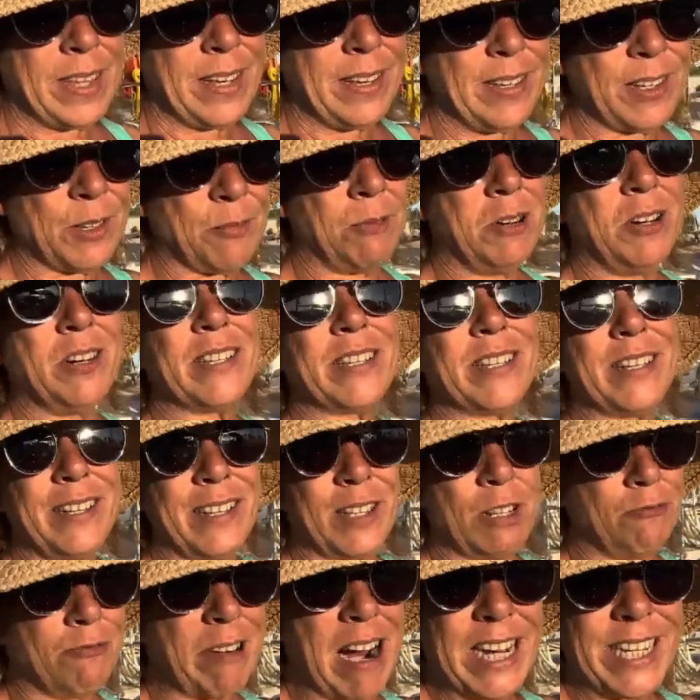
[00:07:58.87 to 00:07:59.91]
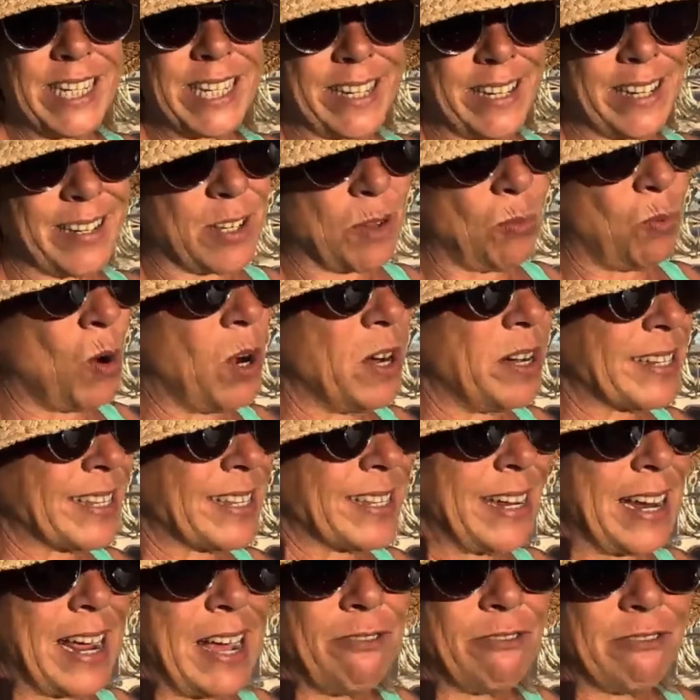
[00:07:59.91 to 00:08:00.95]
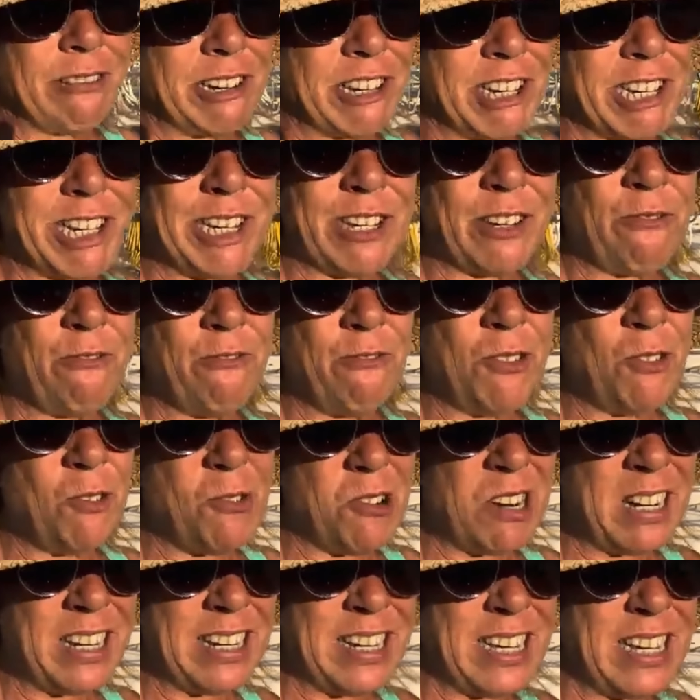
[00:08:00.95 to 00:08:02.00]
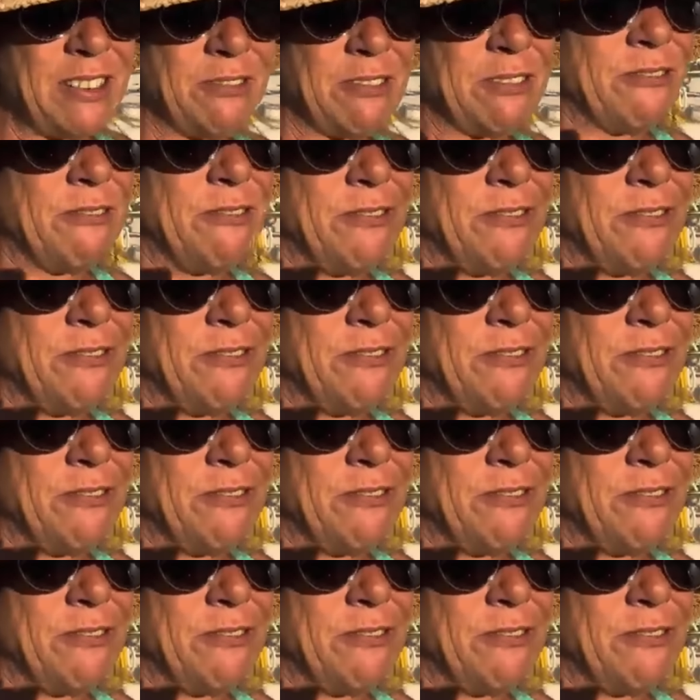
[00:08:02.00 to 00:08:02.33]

is worse. The ratings are worse than ever, and she's fallen even